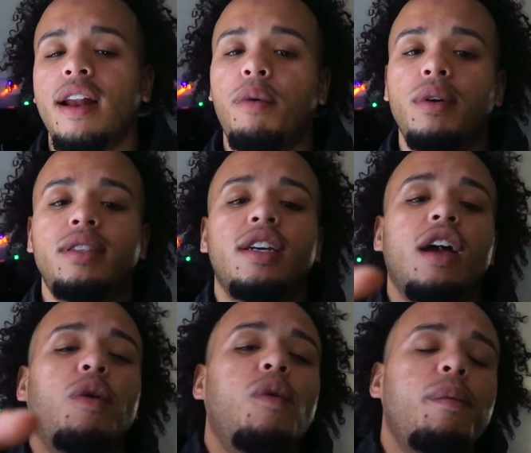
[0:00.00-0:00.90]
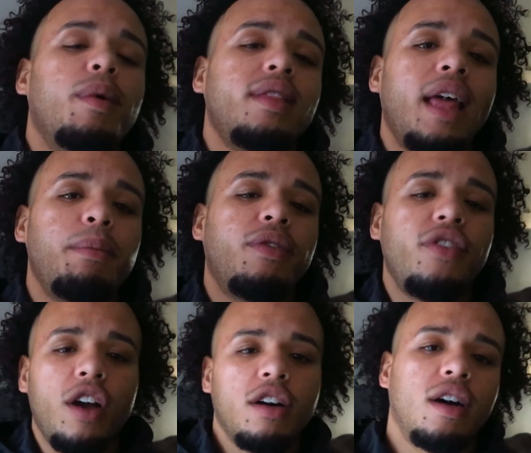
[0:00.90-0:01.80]
And I want to tell y'all one more thing
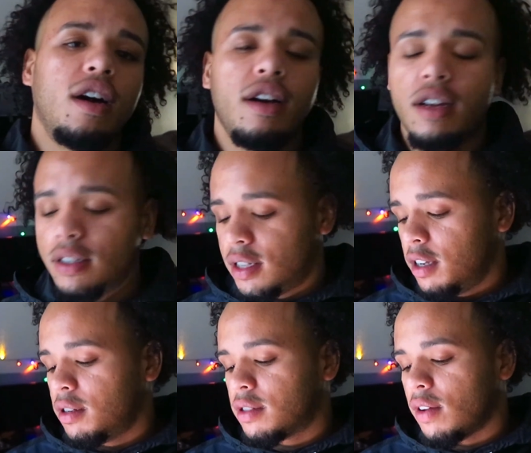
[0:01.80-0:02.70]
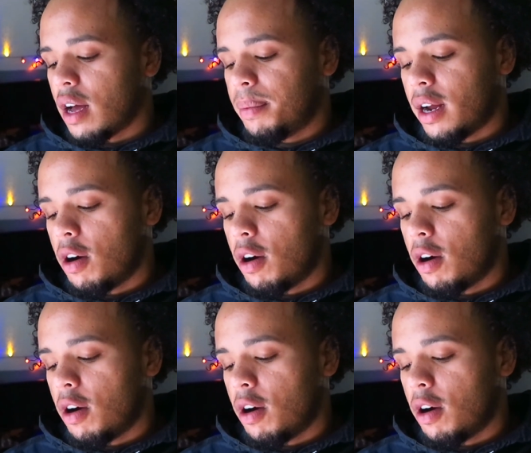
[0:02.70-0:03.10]
before y'all uh, continue this vlog, man.